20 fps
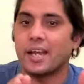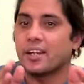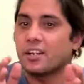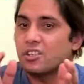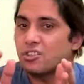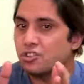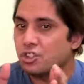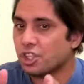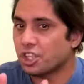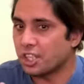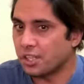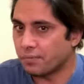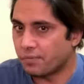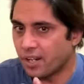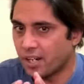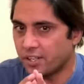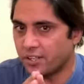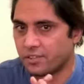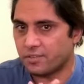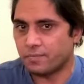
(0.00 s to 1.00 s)
and
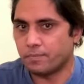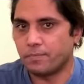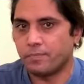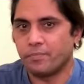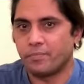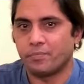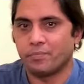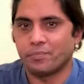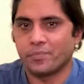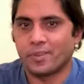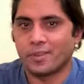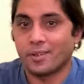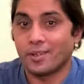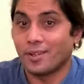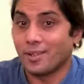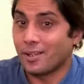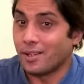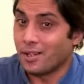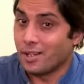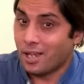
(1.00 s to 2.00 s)
signified.
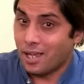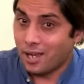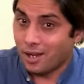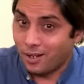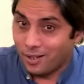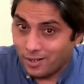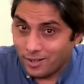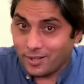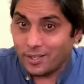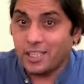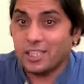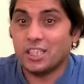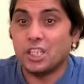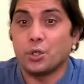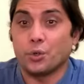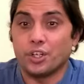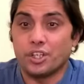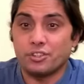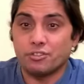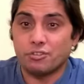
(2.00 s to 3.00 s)
Early
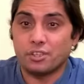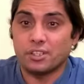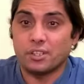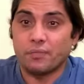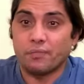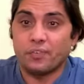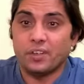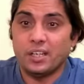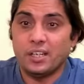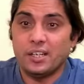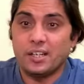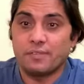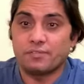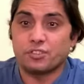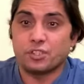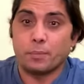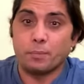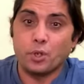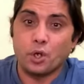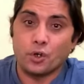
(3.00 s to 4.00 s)
theorists in the field of
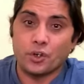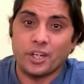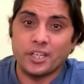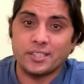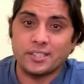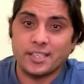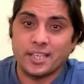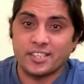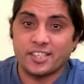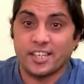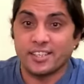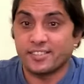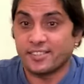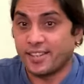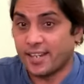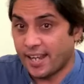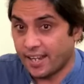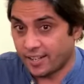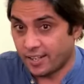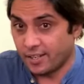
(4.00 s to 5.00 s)
semiotics such
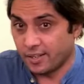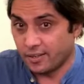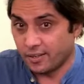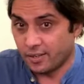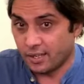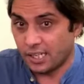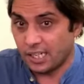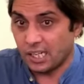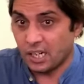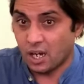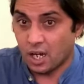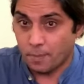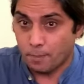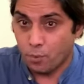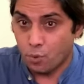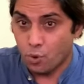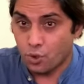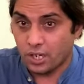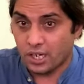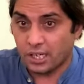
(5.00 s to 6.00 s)
as Langer in her
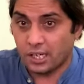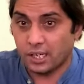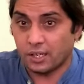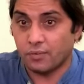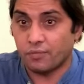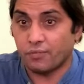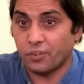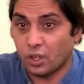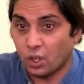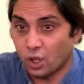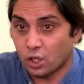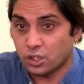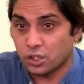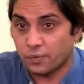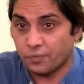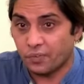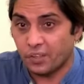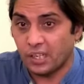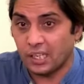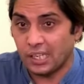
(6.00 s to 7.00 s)
book in
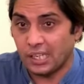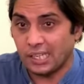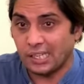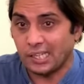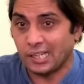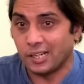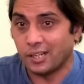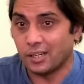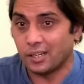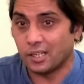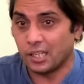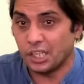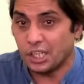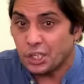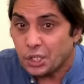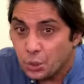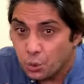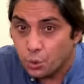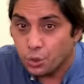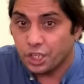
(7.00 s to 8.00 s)
Philosophy in a
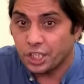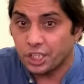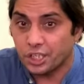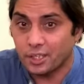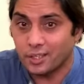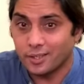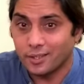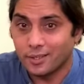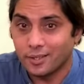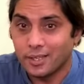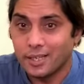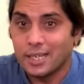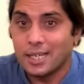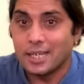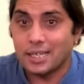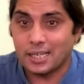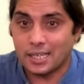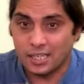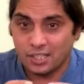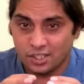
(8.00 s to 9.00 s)
New
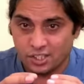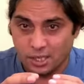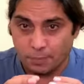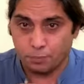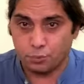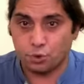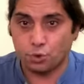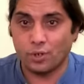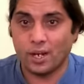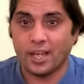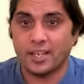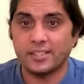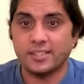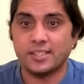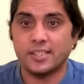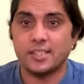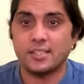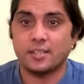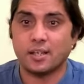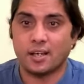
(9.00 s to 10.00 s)
Key
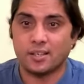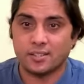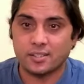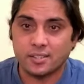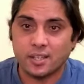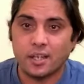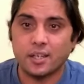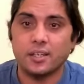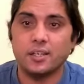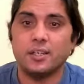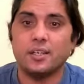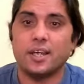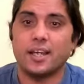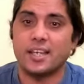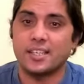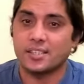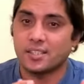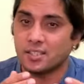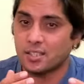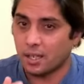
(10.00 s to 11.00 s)
conceptualizes a sign
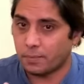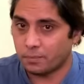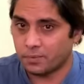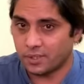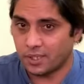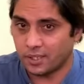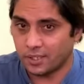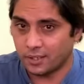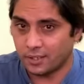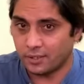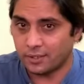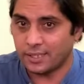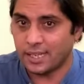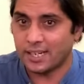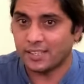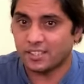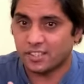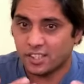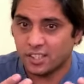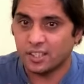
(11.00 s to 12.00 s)
as something
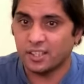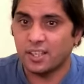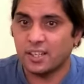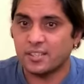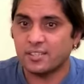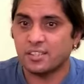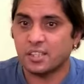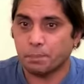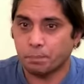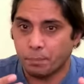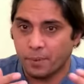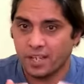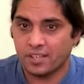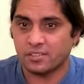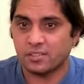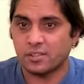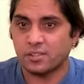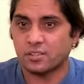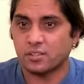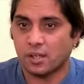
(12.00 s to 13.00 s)
that signals the
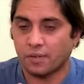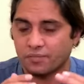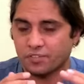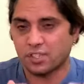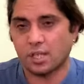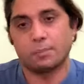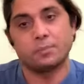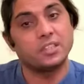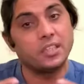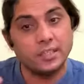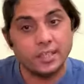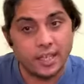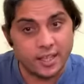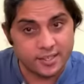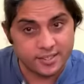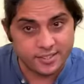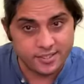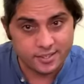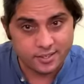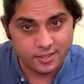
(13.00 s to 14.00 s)
presence of something
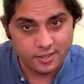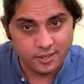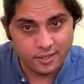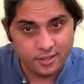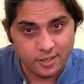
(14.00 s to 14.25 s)
else.